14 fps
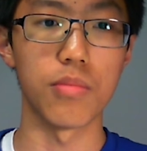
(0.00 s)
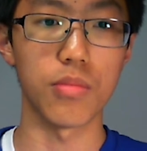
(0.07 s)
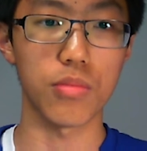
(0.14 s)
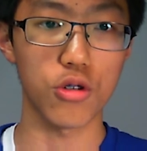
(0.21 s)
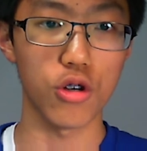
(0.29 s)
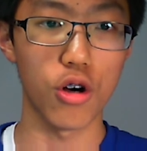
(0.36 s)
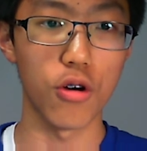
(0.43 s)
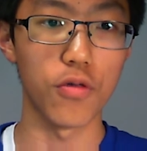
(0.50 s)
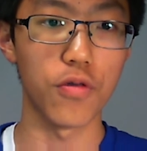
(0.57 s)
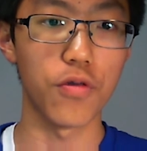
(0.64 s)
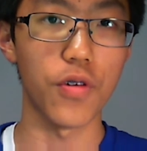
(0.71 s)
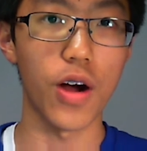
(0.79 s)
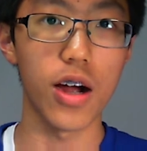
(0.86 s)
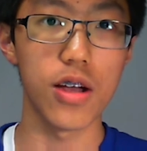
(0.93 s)
go
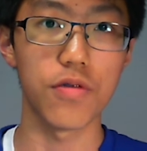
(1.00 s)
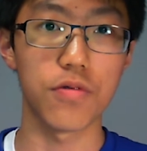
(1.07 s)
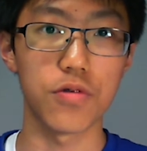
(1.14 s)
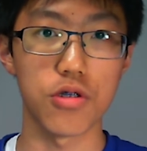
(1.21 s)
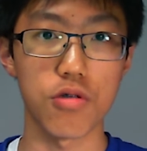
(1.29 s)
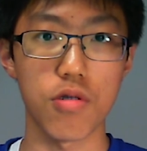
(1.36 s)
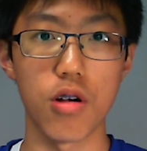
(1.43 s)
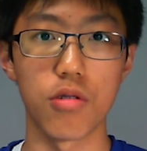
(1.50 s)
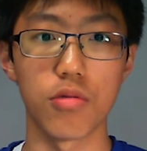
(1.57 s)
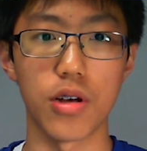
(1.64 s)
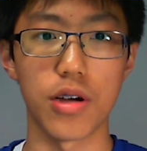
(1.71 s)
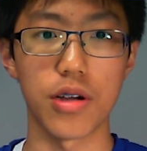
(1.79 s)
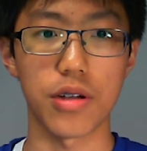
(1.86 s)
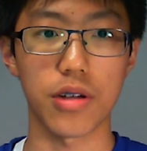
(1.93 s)
5-0
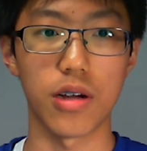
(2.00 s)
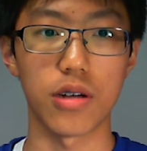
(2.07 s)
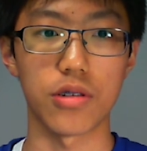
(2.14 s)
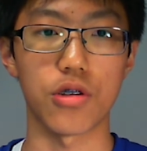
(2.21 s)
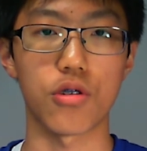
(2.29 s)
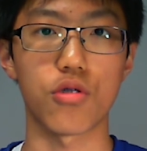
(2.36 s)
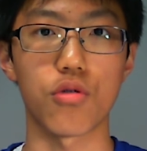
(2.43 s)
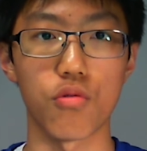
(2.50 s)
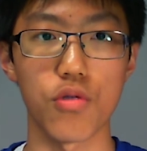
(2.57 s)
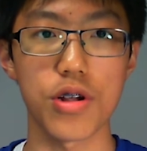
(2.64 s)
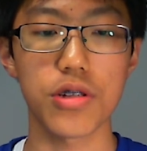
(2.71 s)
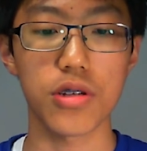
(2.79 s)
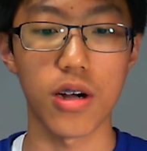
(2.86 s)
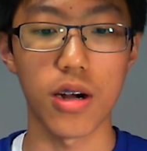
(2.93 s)
like I think
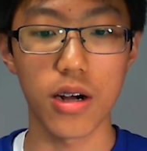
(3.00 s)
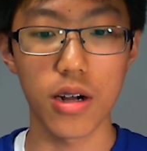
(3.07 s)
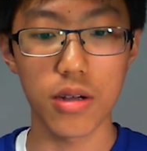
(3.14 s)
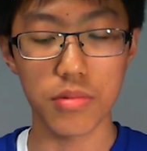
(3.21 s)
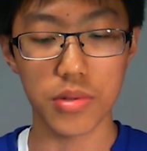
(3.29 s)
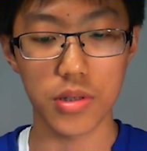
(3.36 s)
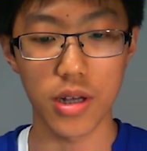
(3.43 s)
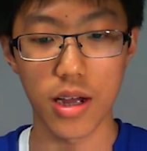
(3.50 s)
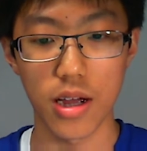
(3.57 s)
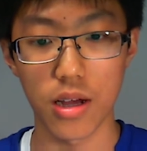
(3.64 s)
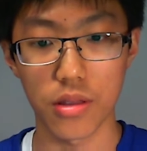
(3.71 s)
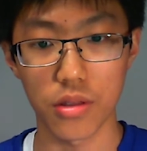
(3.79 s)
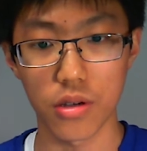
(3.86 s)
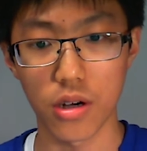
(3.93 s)
3 times,
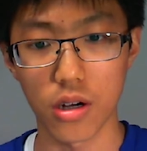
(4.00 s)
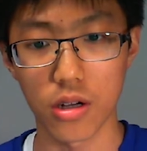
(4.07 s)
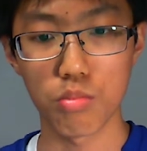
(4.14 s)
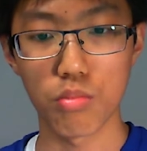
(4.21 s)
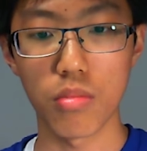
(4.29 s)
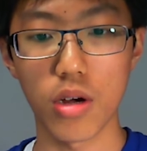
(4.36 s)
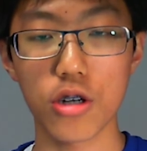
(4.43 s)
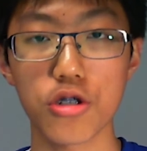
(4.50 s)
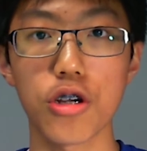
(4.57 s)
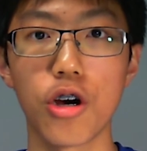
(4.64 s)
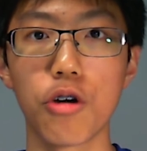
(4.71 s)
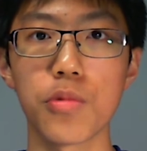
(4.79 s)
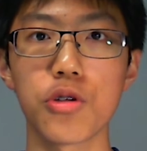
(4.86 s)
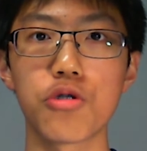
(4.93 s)
and actually
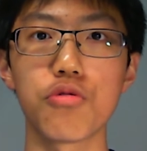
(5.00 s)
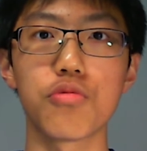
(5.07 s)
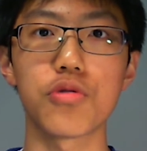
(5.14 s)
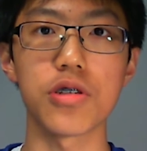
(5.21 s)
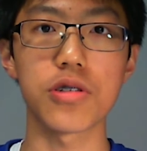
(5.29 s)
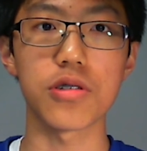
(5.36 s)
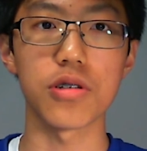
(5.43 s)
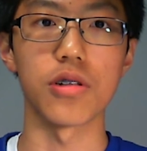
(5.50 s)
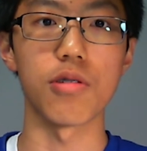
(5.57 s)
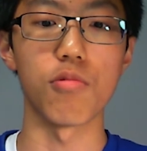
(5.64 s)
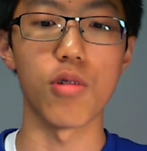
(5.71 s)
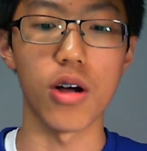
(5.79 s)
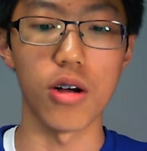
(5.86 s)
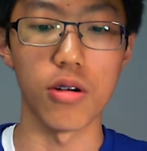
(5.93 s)
helped me do decently
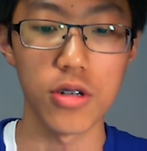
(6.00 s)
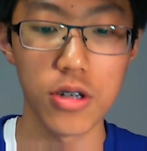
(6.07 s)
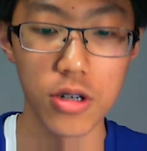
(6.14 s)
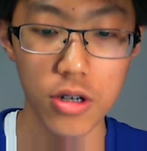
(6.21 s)
well.